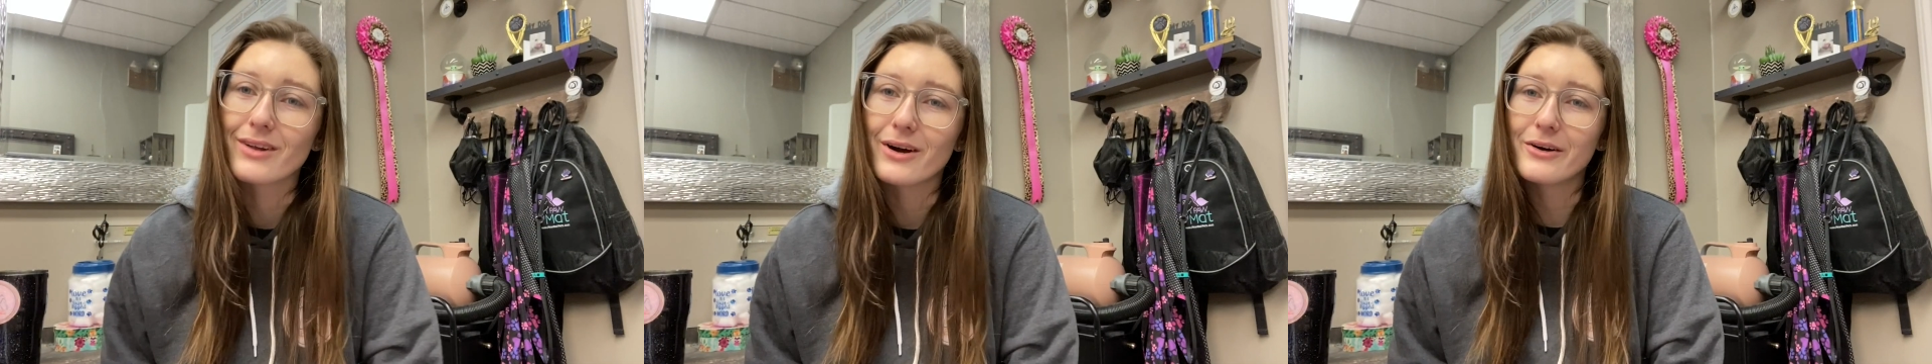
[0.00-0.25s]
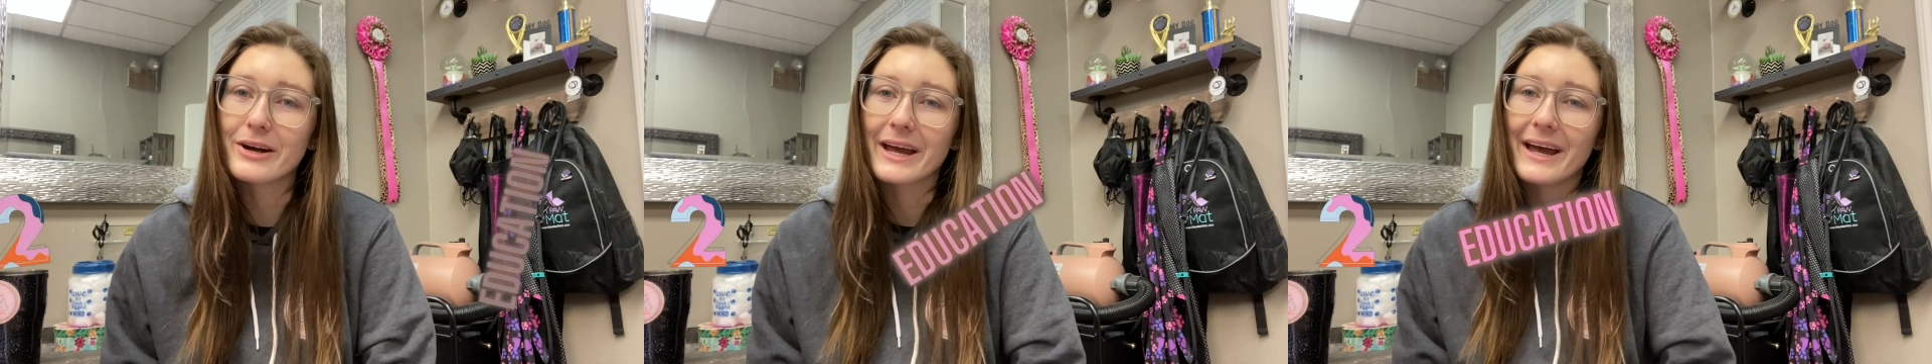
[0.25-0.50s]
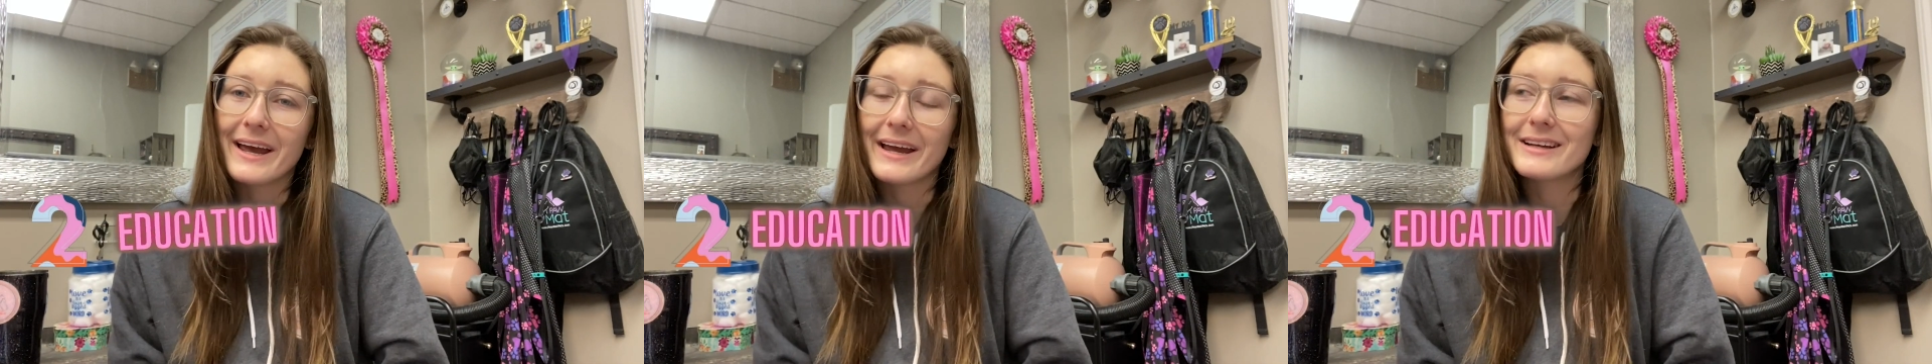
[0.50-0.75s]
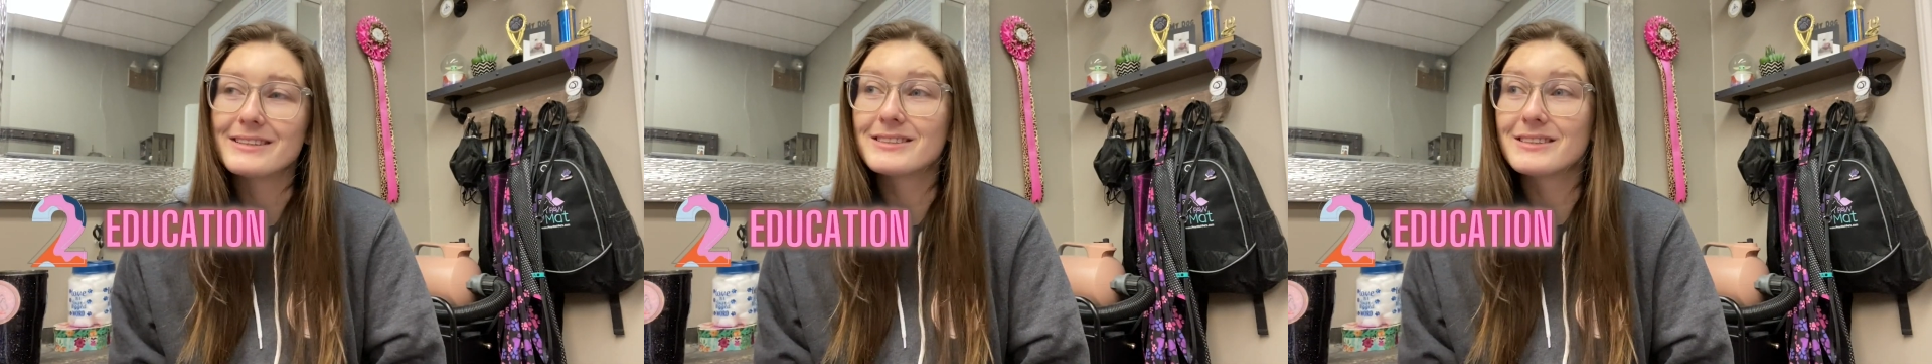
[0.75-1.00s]

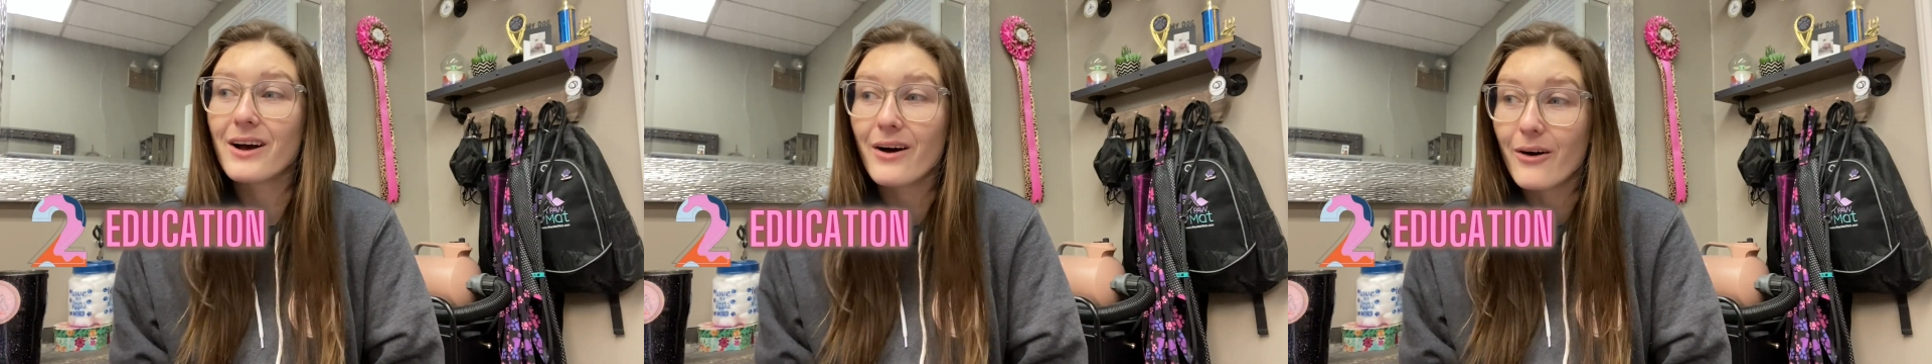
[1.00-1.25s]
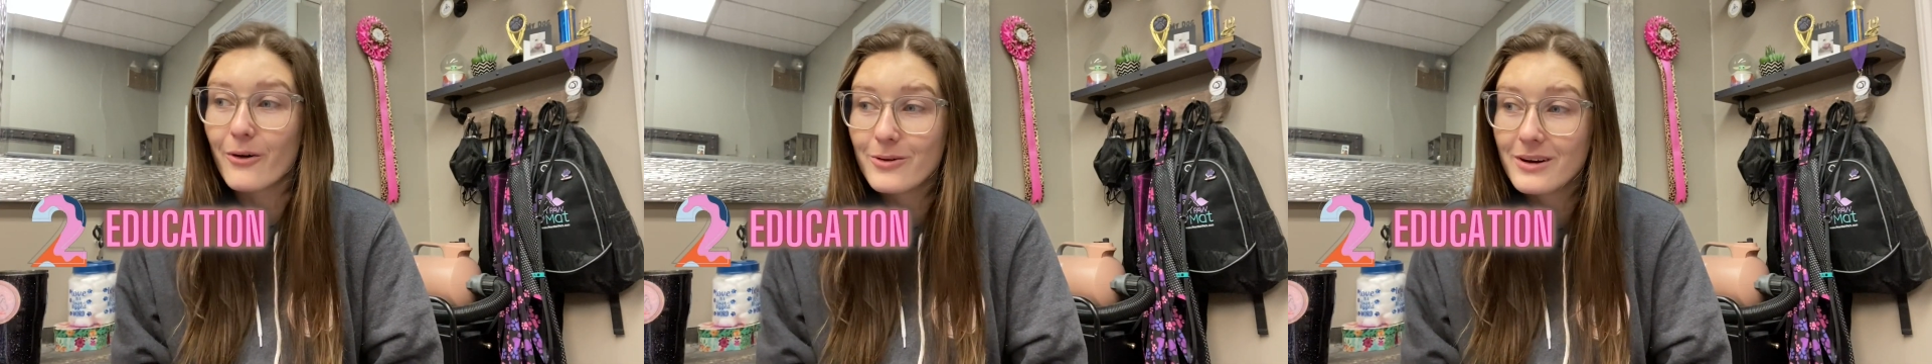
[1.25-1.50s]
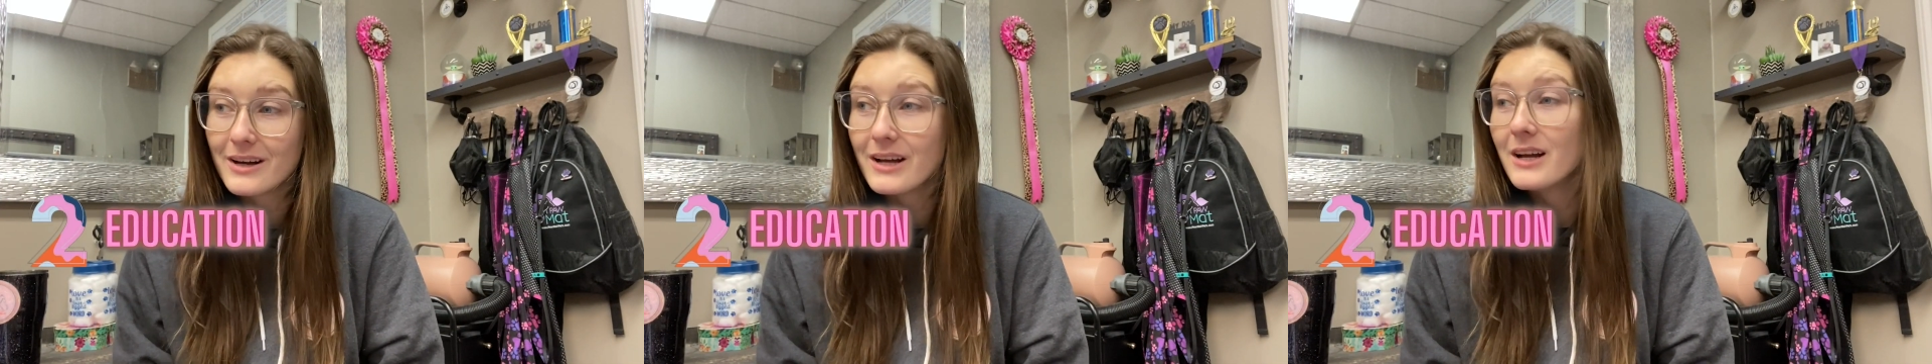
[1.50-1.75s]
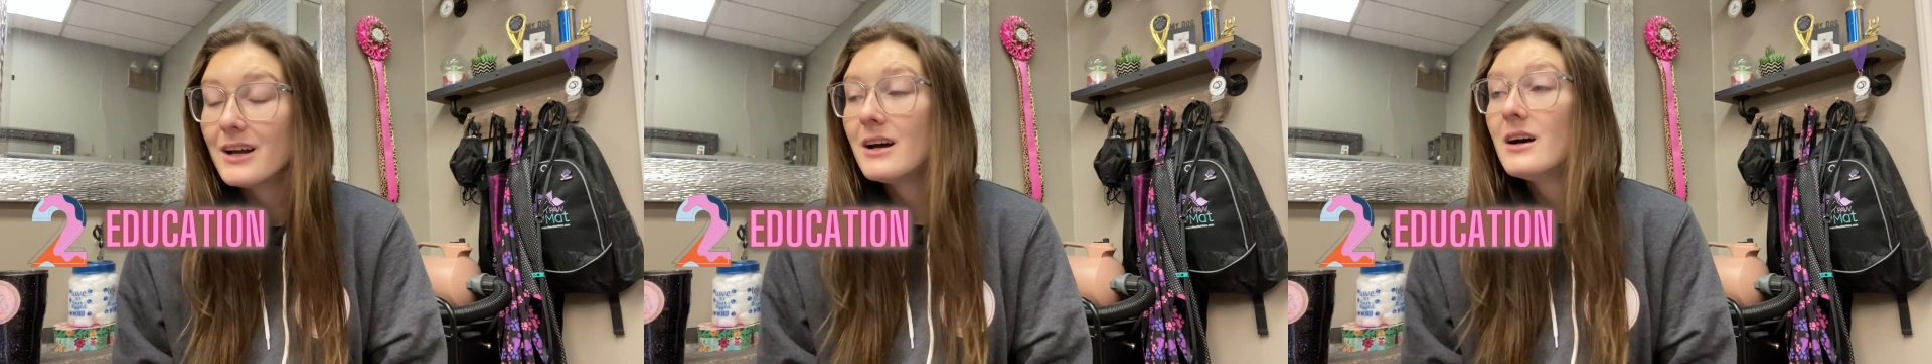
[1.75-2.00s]
Okay, so
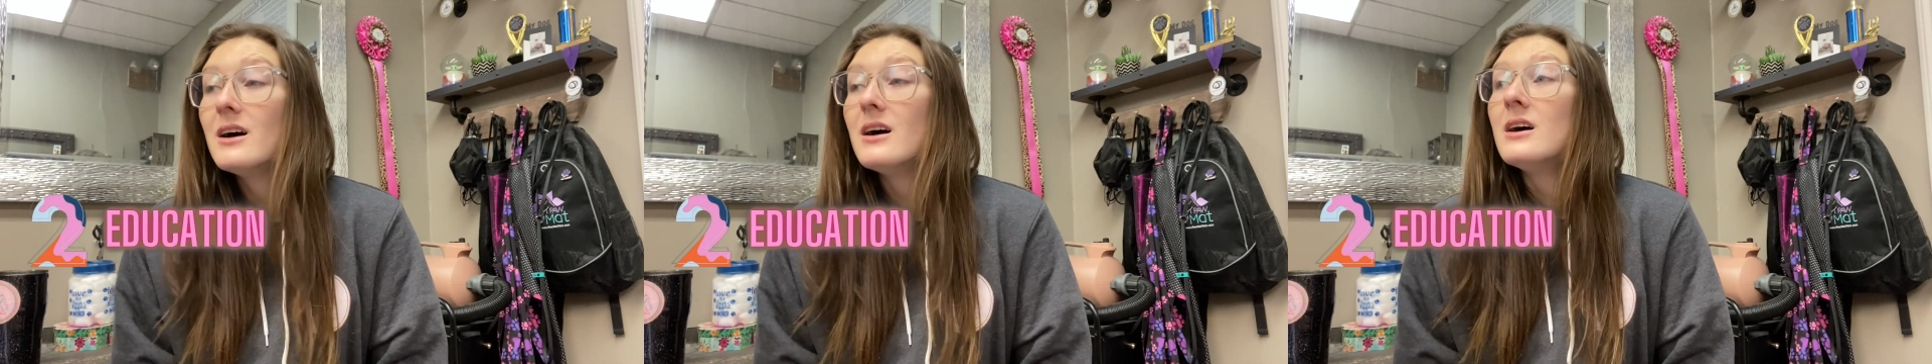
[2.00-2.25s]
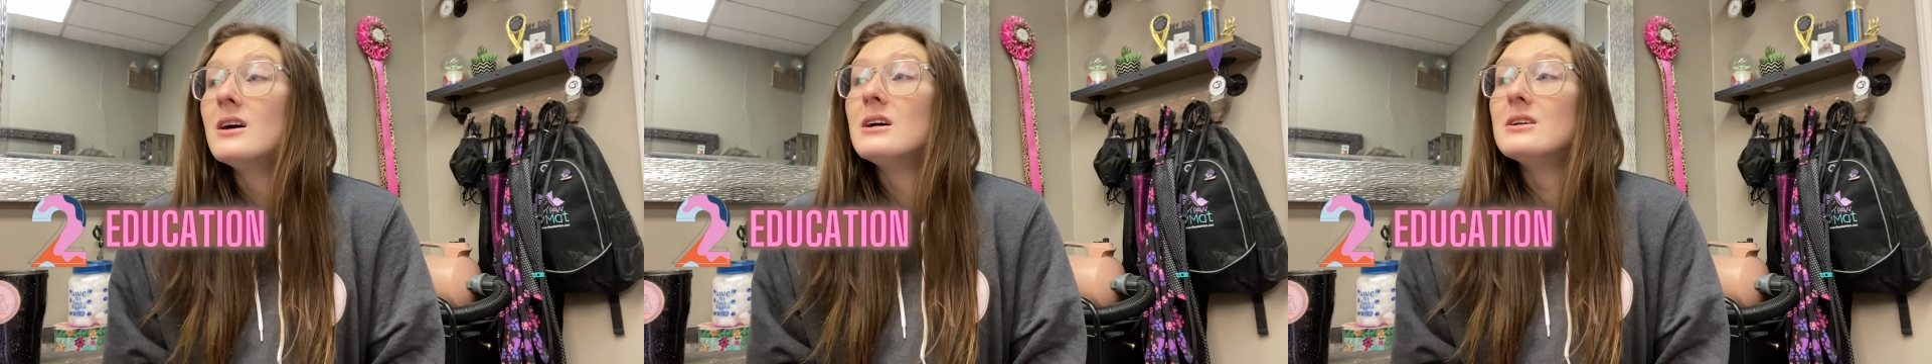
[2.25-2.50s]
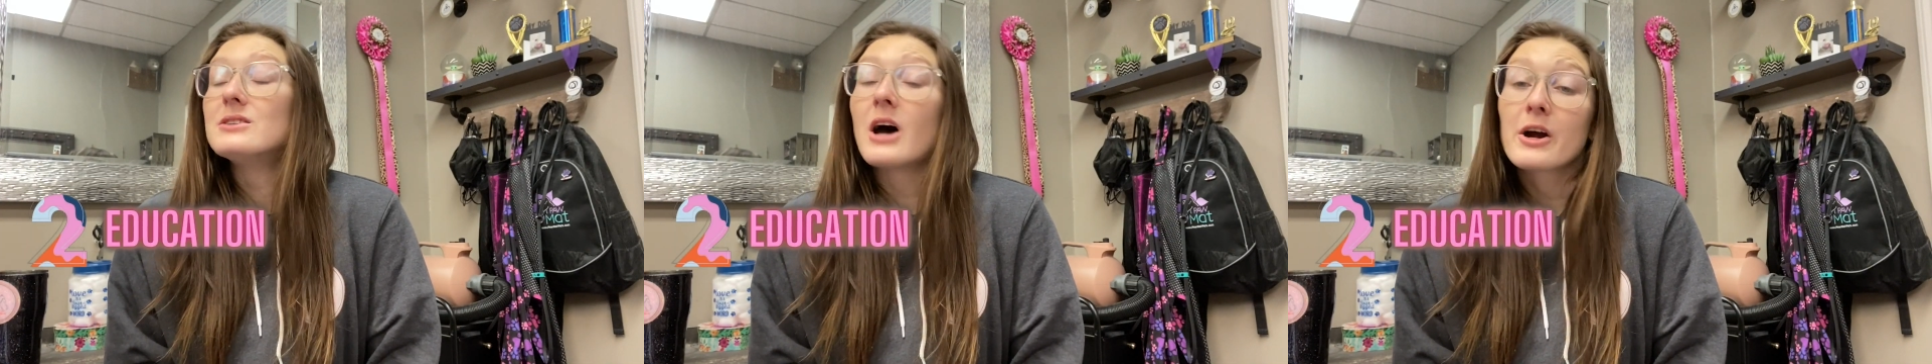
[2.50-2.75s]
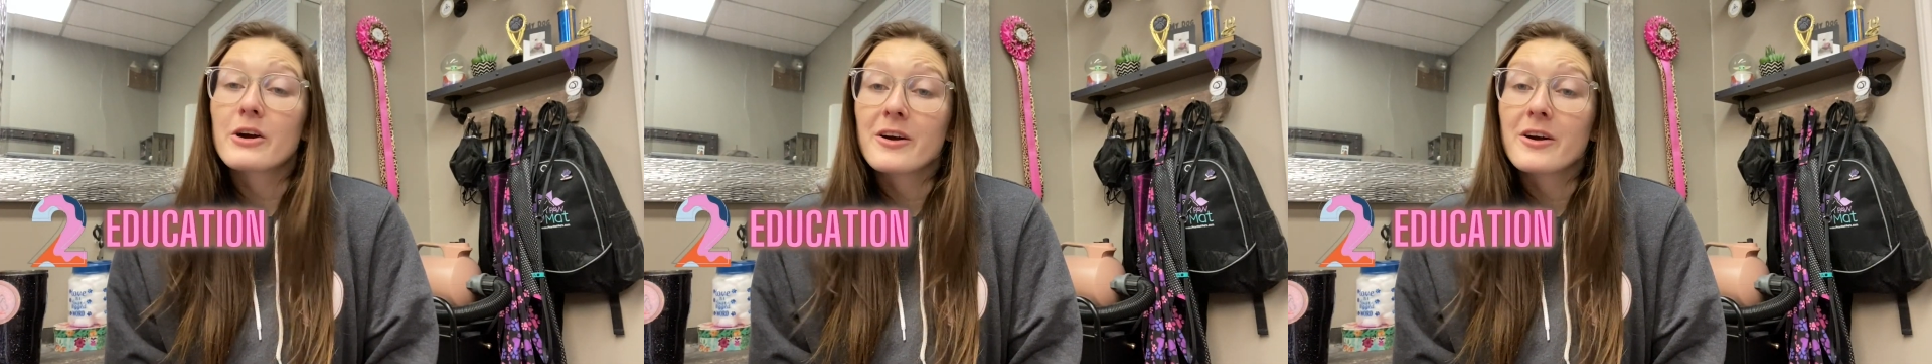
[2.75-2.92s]
dog